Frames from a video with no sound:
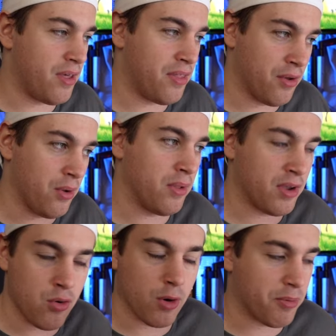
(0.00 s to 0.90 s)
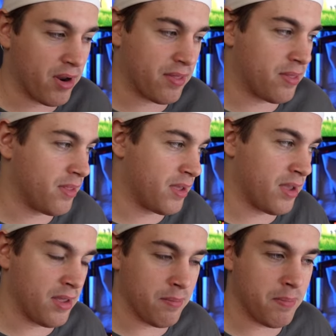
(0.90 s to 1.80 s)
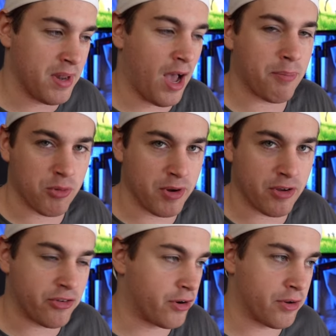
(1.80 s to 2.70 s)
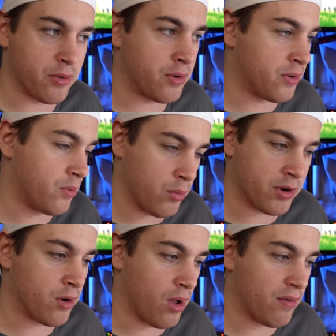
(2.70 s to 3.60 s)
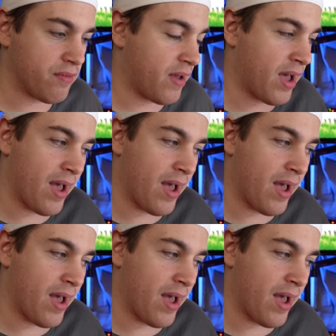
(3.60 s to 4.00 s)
they'll incorporate an option where you can turn it on or off.